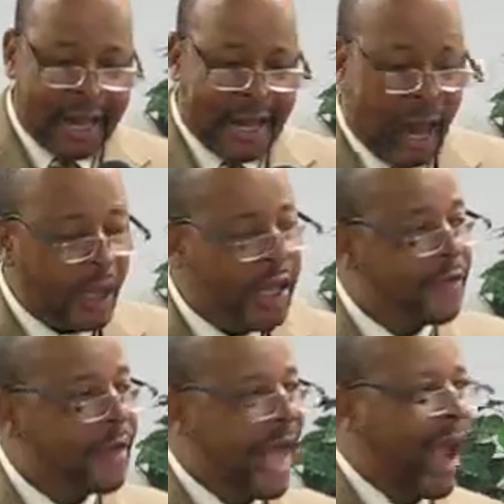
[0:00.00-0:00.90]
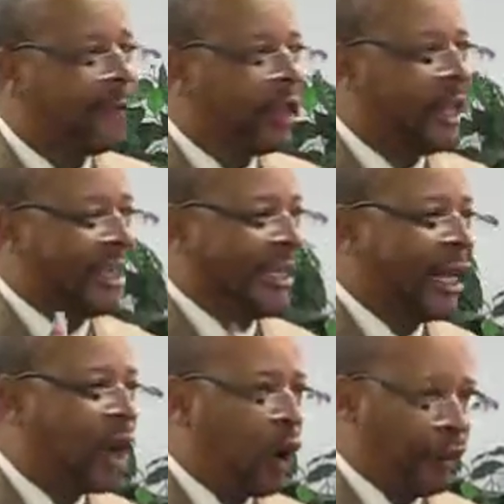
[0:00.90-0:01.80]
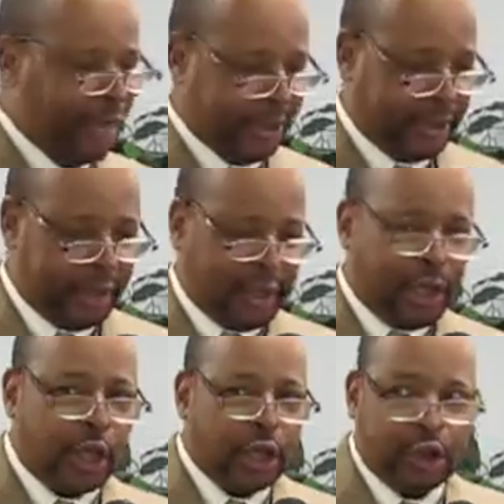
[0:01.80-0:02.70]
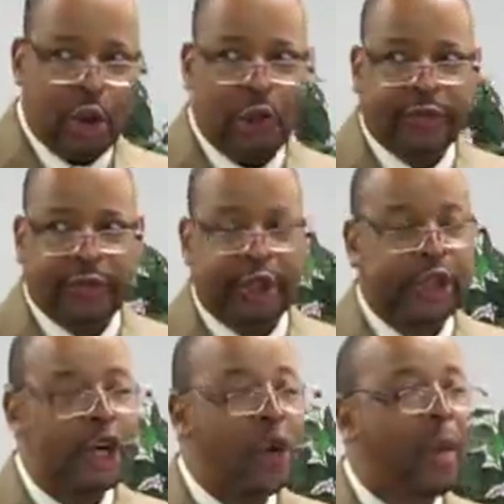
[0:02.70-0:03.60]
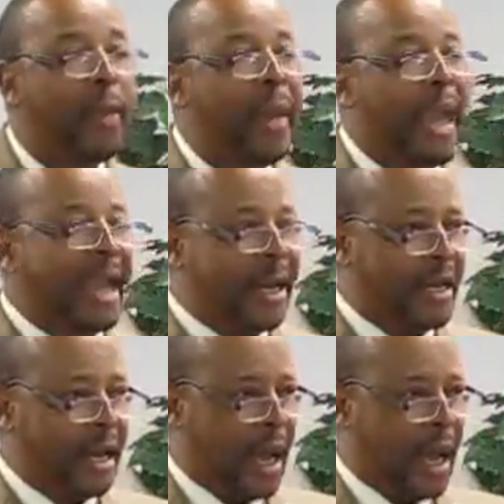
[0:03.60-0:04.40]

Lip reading: Now, even after he did all this, Joseph still remained